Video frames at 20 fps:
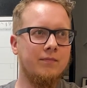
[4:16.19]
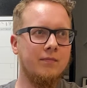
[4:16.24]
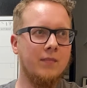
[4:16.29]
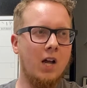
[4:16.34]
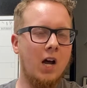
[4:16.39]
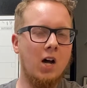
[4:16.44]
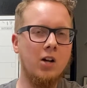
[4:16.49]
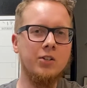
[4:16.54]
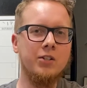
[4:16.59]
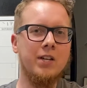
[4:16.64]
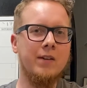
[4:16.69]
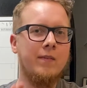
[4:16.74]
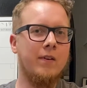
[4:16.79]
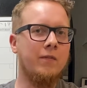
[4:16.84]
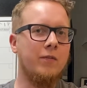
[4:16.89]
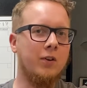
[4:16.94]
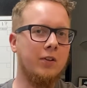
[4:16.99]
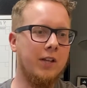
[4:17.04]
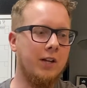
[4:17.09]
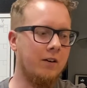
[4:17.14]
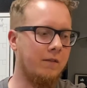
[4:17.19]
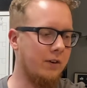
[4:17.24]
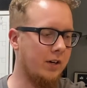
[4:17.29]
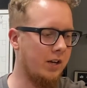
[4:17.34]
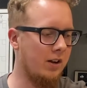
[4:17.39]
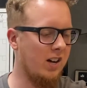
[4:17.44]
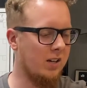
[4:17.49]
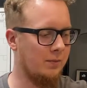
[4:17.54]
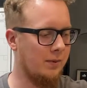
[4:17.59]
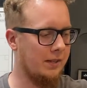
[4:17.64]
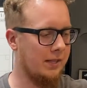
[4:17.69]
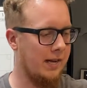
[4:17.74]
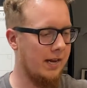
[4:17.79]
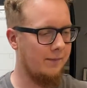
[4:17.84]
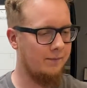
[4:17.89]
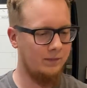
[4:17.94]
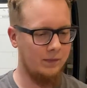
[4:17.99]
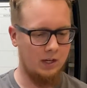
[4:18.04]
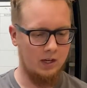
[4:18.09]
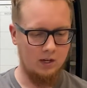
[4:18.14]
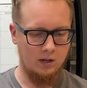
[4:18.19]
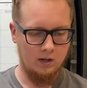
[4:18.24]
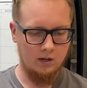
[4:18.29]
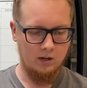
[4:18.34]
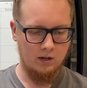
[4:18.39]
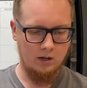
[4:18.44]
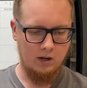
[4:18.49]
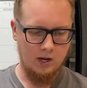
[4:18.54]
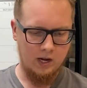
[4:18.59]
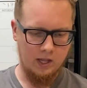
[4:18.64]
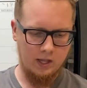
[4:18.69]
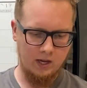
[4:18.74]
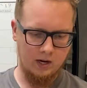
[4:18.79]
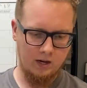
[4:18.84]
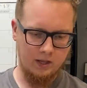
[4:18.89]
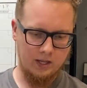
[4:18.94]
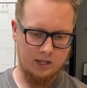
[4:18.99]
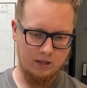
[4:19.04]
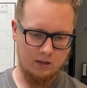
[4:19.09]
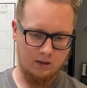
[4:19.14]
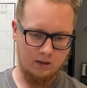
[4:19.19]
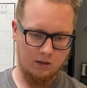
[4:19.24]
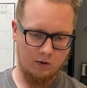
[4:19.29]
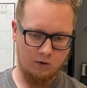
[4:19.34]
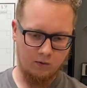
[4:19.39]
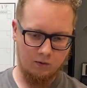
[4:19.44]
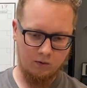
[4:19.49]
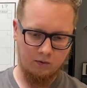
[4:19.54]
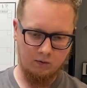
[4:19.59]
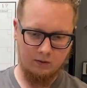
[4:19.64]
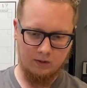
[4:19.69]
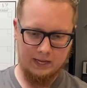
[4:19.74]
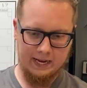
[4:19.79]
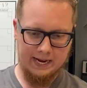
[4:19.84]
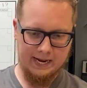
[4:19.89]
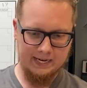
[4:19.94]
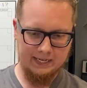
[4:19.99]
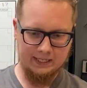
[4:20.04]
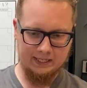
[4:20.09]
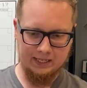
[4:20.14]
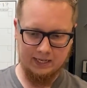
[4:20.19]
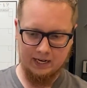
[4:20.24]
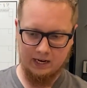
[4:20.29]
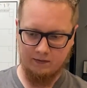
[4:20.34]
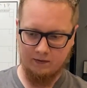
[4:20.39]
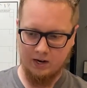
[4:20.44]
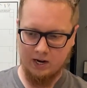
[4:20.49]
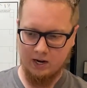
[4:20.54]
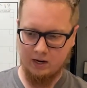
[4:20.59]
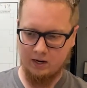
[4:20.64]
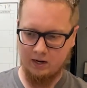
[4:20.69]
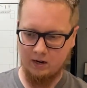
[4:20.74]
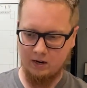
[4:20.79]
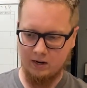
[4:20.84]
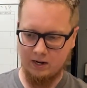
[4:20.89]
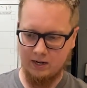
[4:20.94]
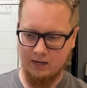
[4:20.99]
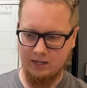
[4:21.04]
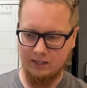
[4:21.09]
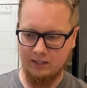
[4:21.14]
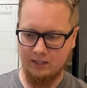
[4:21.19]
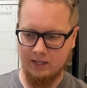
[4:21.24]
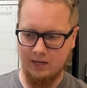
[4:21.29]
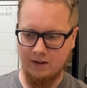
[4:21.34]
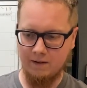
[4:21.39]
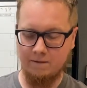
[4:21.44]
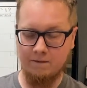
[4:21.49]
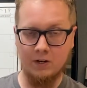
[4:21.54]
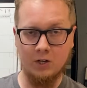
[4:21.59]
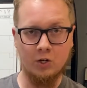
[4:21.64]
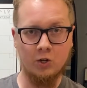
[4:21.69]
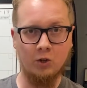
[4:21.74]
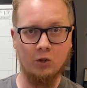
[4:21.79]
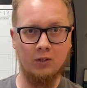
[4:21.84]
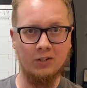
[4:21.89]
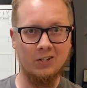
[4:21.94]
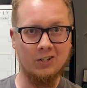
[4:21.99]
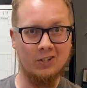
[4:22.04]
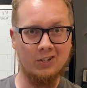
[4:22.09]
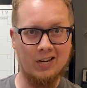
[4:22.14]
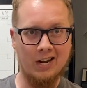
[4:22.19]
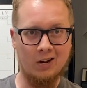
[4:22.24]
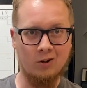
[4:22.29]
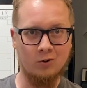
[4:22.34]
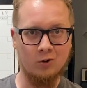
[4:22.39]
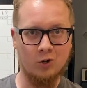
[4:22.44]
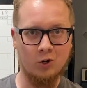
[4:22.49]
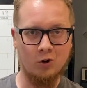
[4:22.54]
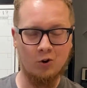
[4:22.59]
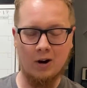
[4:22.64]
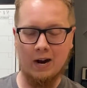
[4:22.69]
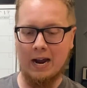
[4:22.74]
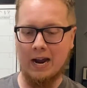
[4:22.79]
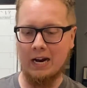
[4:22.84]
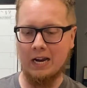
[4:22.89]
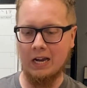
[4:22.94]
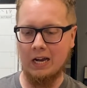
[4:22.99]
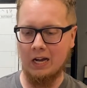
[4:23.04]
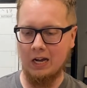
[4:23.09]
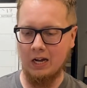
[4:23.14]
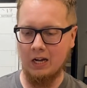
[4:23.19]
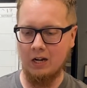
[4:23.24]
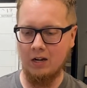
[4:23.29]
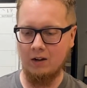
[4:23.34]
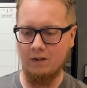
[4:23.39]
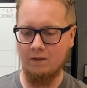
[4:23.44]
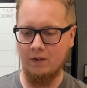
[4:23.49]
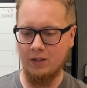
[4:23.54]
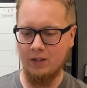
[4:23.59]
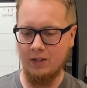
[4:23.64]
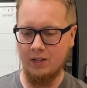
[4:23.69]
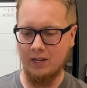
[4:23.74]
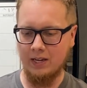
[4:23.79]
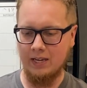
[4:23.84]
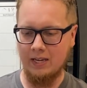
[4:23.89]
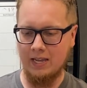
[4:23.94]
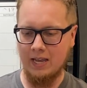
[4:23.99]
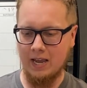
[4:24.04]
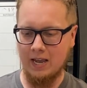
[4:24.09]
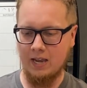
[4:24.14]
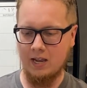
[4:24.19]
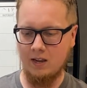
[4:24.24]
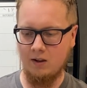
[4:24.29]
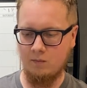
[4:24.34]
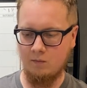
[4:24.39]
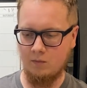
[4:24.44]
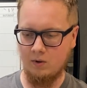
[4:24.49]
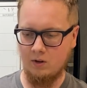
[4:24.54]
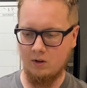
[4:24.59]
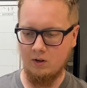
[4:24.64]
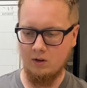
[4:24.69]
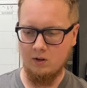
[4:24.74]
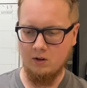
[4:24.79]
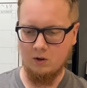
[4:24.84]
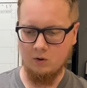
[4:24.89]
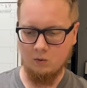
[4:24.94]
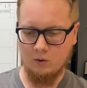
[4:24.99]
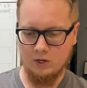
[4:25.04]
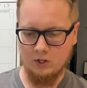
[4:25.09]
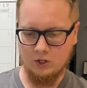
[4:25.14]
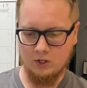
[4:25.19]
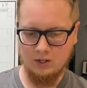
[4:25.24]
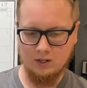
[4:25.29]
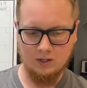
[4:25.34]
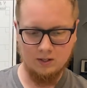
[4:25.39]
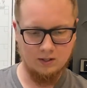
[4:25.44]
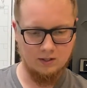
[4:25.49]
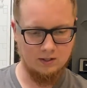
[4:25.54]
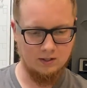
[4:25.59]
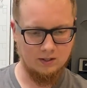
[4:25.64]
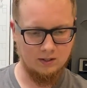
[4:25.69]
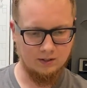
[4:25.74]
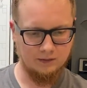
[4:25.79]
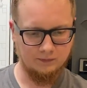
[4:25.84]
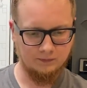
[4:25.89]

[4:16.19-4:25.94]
I'll save it for a later video. How's about that? And then on the last thing I've gotten here is the official soundtrack of the game, which is